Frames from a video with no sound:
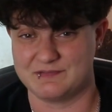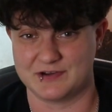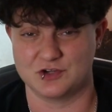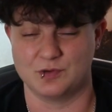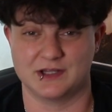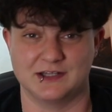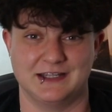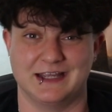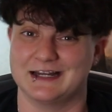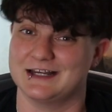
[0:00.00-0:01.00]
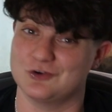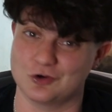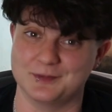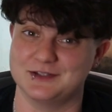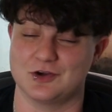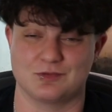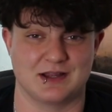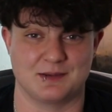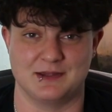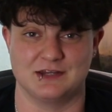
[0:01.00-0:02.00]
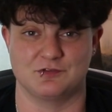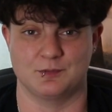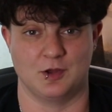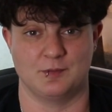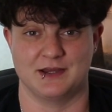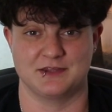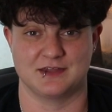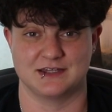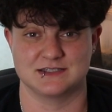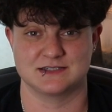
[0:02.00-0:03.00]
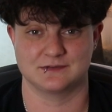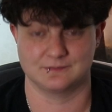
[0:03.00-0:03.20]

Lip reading: very quickly, and I normally don't recommend it for ball pythons.